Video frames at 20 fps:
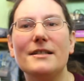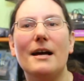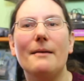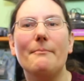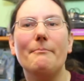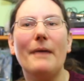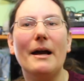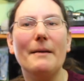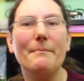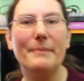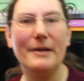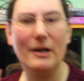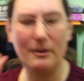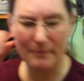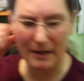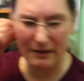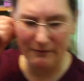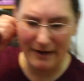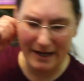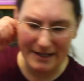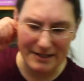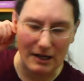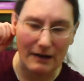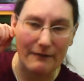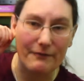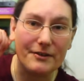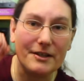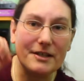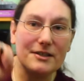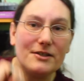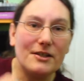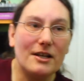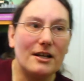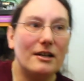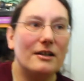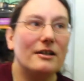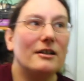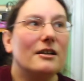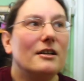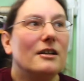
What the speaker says: that might be on my radar for this year.